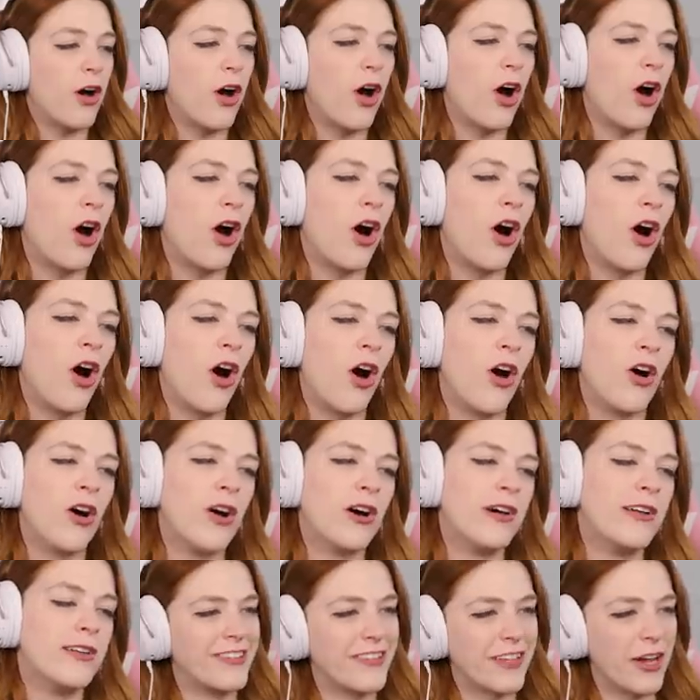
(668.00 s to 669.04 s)

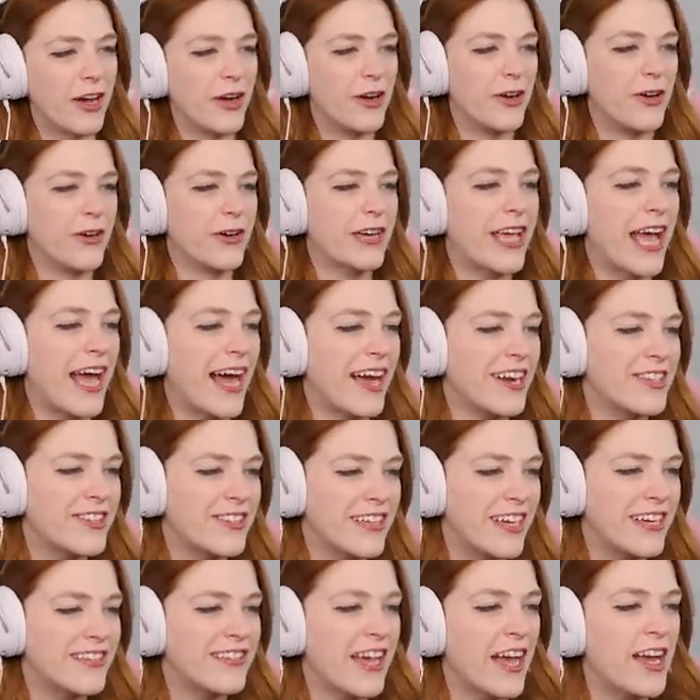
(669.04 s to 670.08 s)
Oh, so Cash
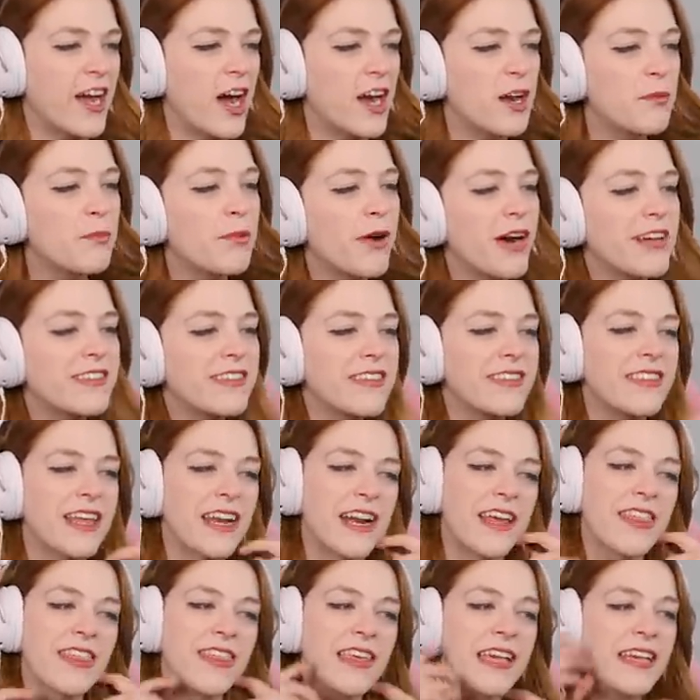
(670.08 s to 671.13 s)
says, I got a present
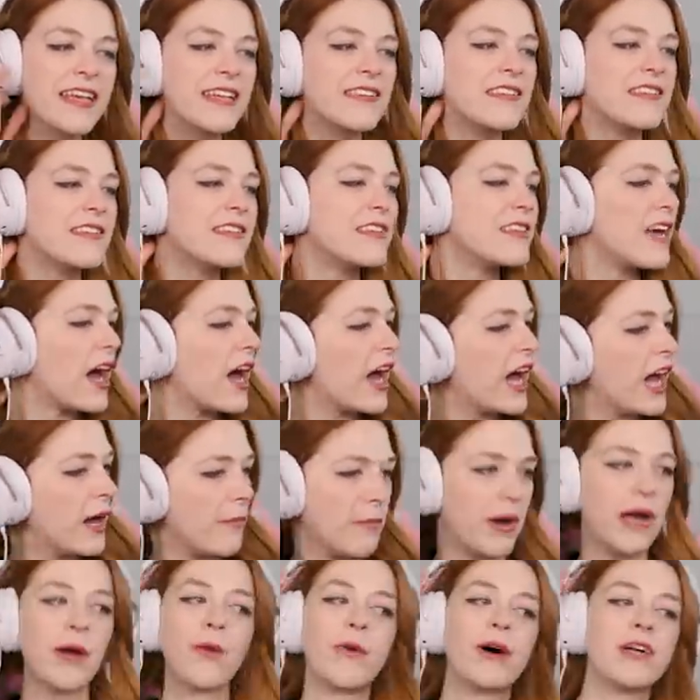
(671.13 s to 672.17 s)
that I think is
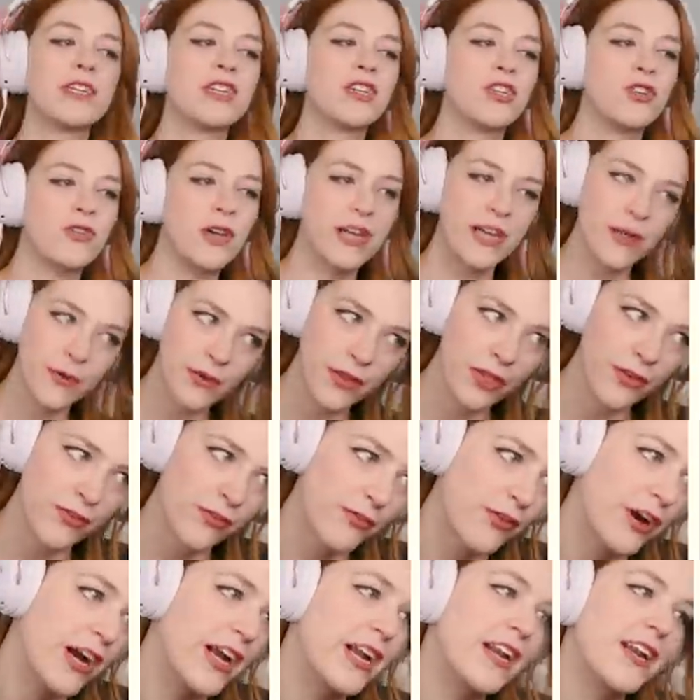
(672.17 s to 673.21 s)
dumb. I want to trade it with a
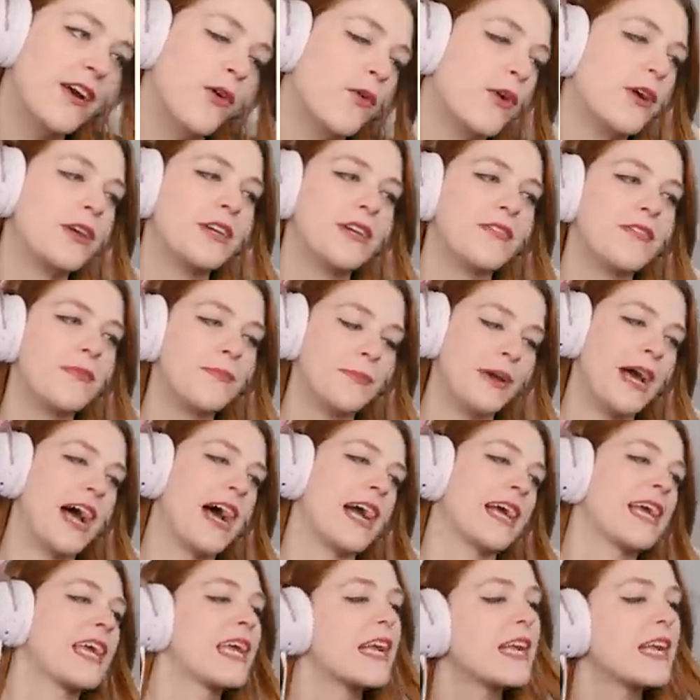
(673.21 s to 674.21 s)
friend or give it back.